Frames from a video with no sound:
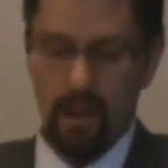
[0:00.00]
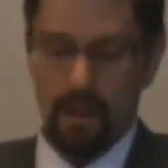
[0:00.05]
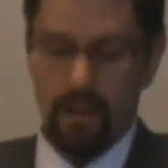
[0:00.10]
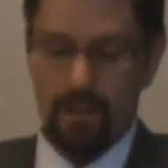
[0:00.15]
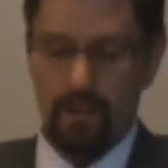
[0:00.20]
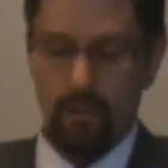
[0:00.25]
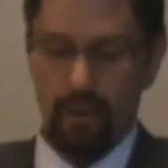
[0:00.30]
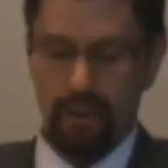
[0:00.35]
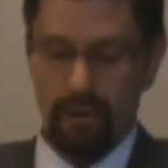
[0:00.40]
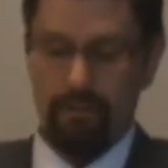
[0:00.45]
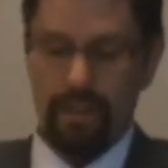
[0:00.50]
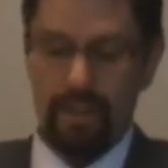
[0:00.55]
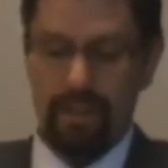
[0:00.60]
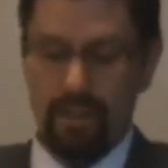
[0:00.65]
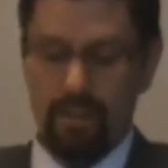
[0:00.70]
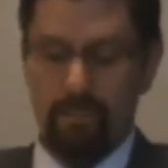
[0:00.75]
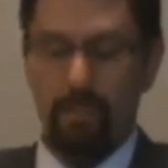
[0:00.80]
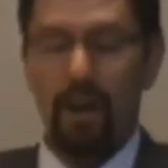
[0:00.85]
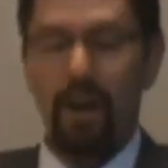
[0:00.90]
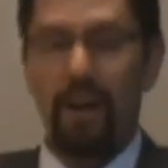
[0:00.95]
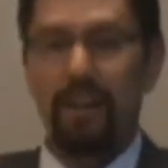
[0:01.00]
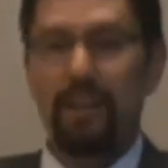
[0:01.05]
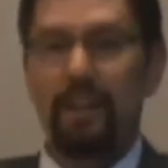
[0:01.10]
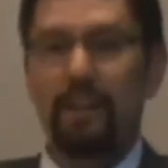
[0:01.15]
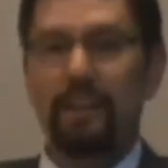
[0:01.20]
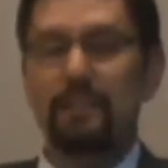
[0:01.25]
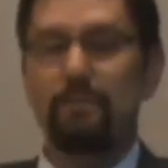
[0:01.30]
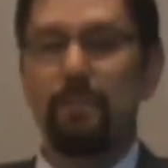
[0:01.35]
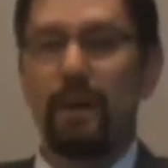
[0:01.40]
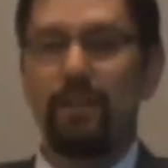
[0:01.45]
So one of the reasons behind
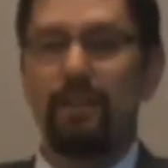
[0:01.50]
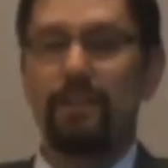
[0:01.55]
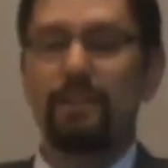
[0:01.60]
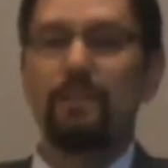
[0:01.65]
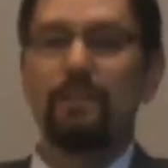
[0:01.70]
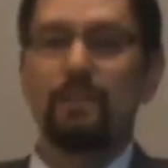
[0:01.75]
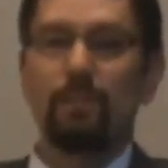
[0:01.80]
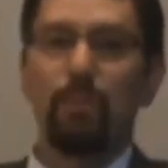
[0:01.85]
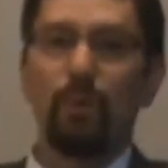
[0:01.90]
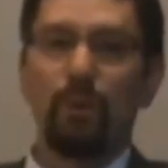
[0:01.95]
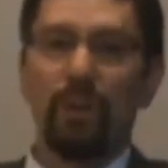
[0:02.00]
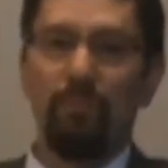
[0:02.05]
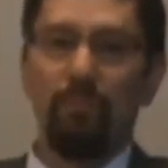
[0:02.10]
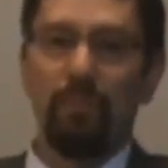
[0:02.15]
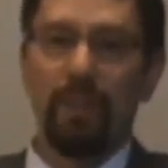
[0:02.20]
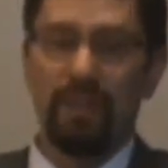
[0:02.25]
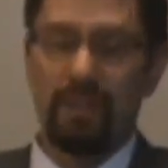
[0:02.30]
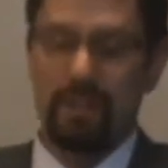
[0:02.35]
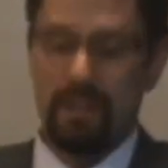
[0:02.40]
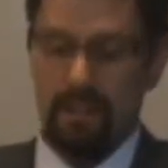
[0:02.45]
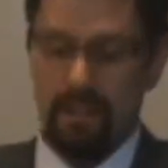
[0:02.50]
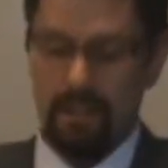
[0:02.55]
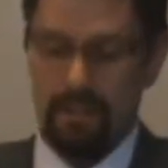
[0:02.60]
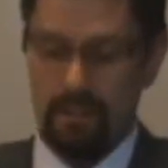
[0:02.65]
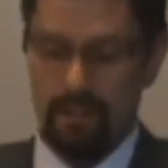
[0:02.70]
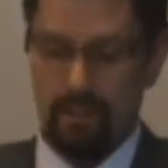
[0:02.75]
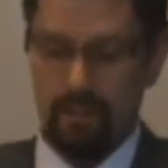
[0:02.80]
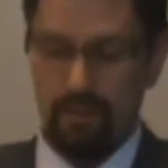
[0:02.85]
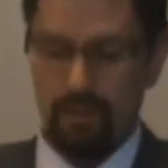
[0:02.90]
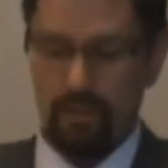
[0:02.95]
Alex Matheson's appointment
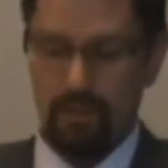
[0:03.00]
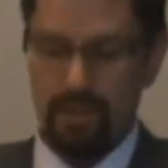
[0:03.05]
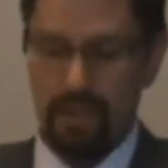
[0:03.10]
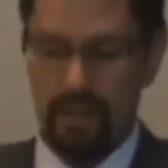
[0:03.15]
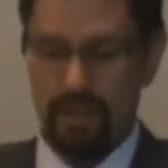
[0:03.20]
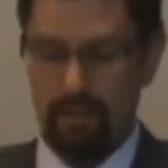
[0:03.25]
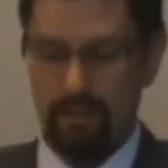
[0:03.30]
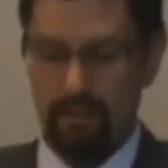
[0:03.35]
is to take